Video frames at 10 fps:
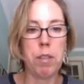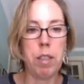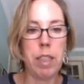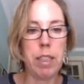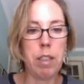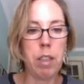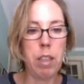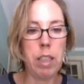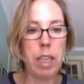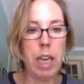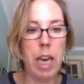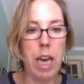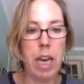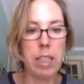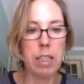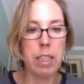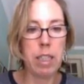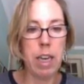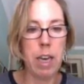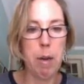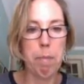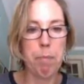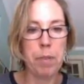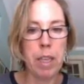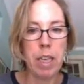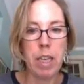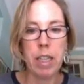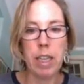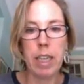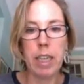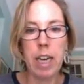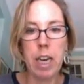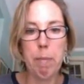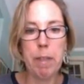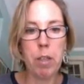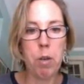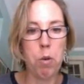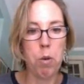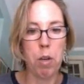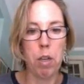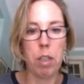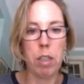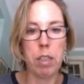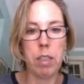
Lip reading: So let's look at like a Common Core.